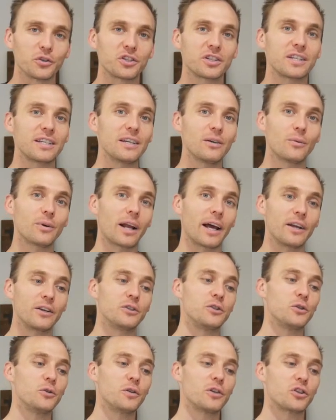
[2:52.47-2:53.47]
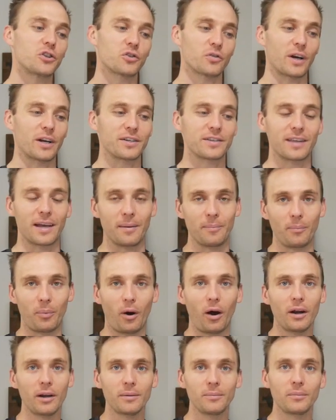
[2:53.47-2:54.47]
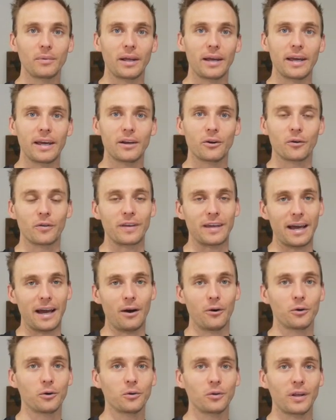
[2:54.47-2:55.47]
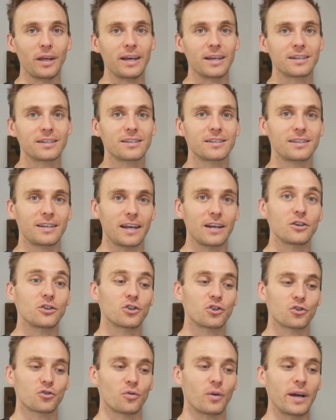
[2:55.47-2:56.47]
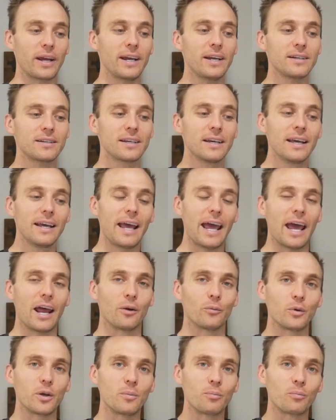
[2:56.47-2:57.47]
see when I do this stretch, that bottom leg or the outer leg stays straight, and we